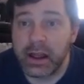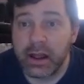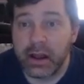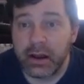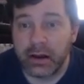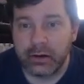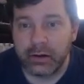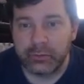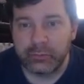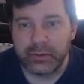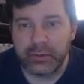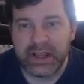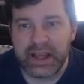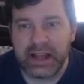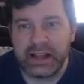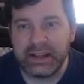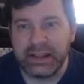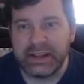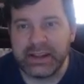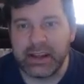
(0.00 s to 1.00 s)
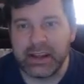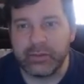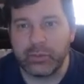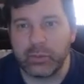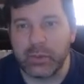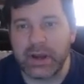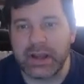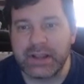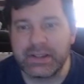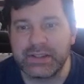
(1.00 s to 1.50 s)
Riel, the
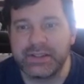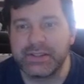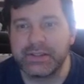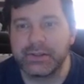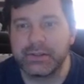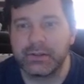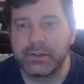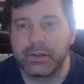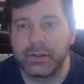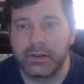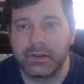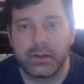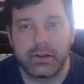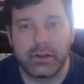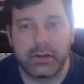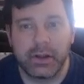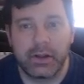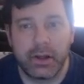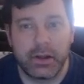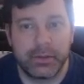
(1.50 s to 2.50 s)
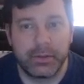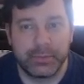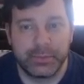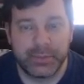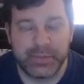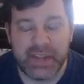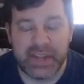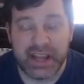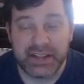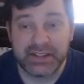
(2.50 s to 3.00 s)
Everwise.
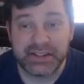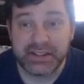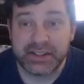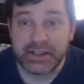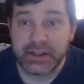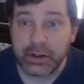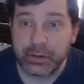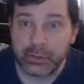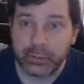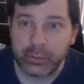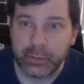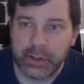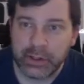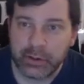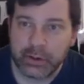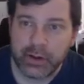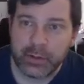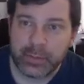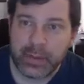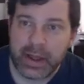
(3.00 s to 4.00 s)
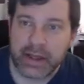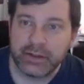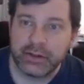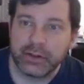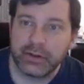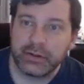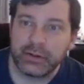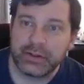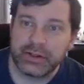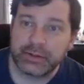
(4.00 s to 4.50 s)
Yes, it's another wheel commander,
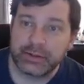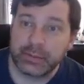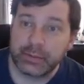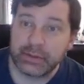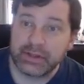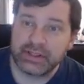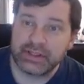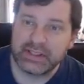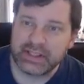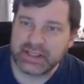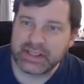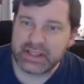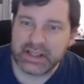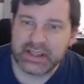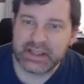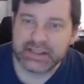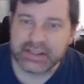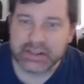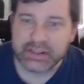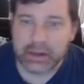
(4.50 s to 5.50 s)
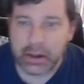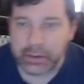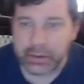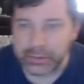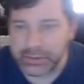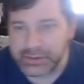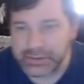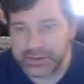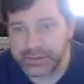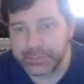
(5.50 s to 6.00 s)
and this one is in Izzet
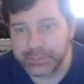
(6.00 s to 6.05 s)
colors.